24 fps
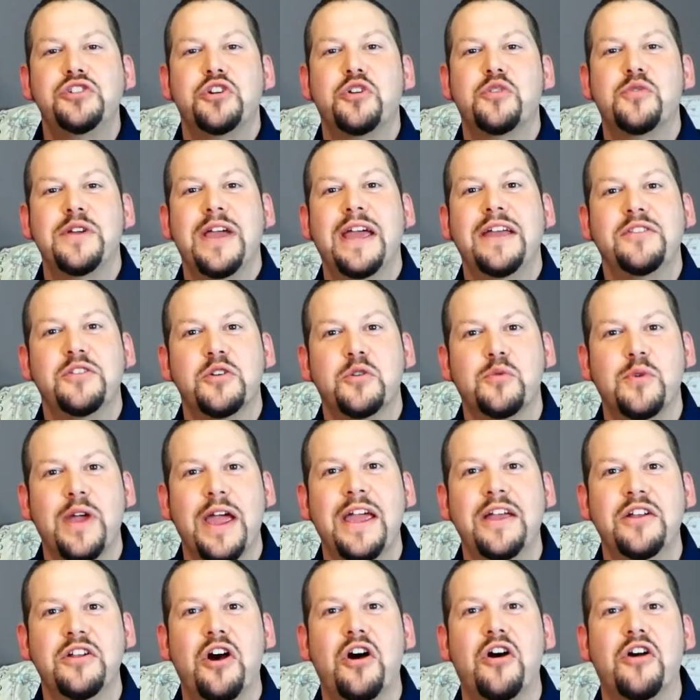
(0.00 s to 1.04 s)
create the
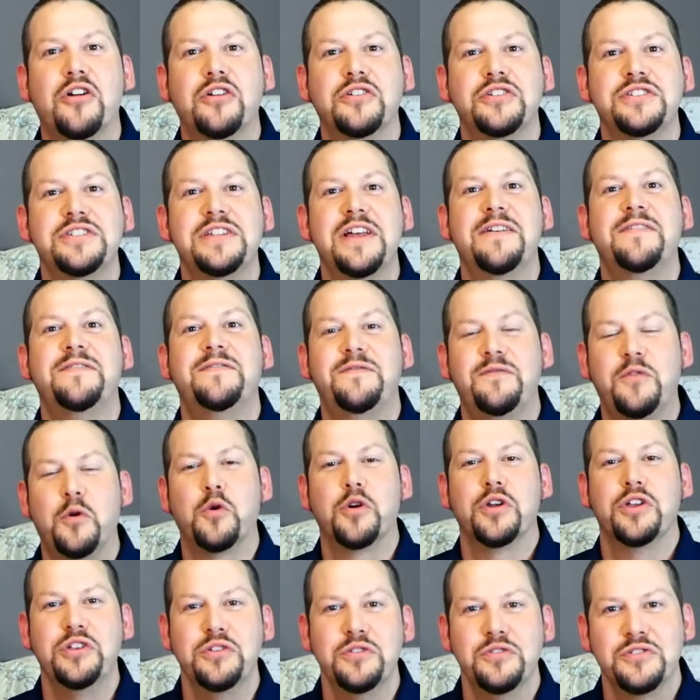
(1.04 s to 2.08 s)
rain art stuff
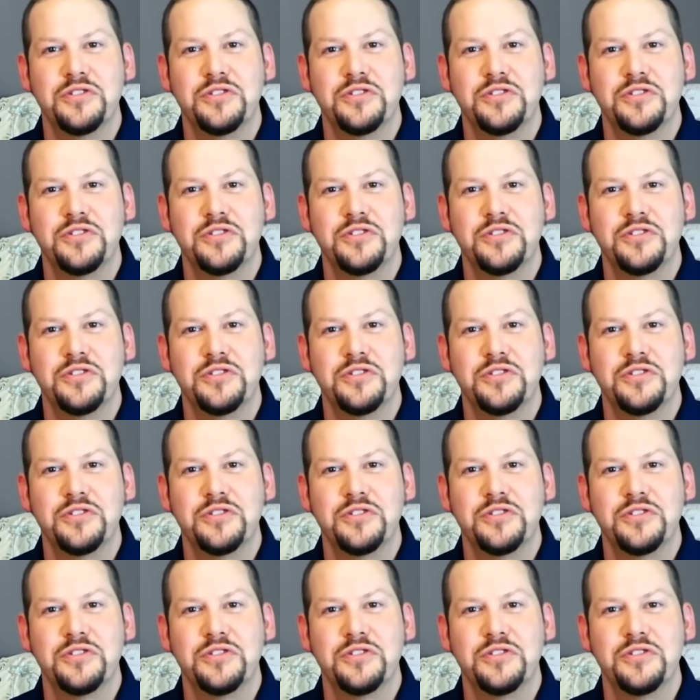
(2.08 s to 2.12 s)
for you.